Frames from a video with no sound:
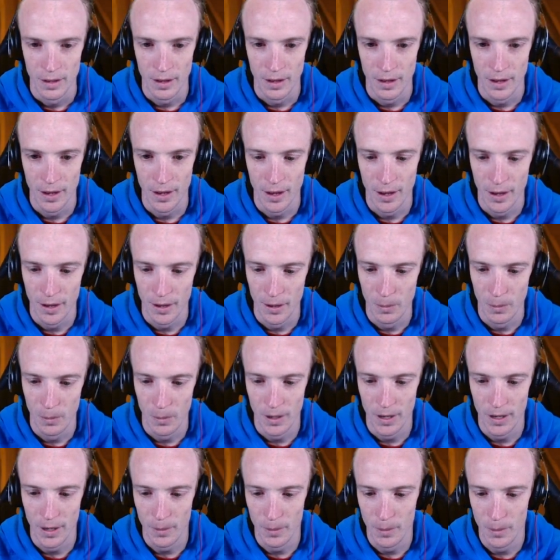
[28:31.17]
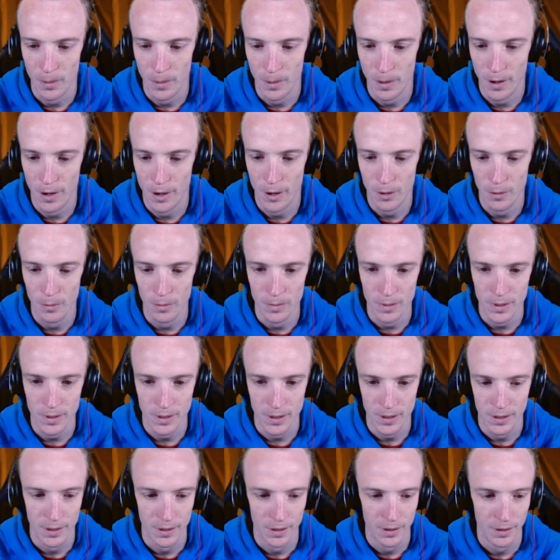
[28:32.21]
And we will
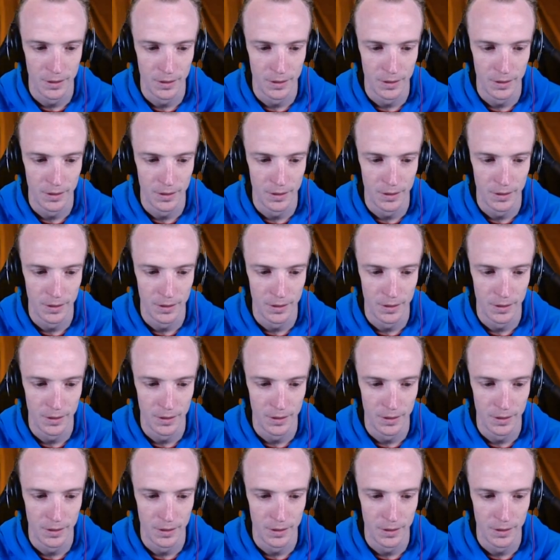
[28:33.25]
Elms.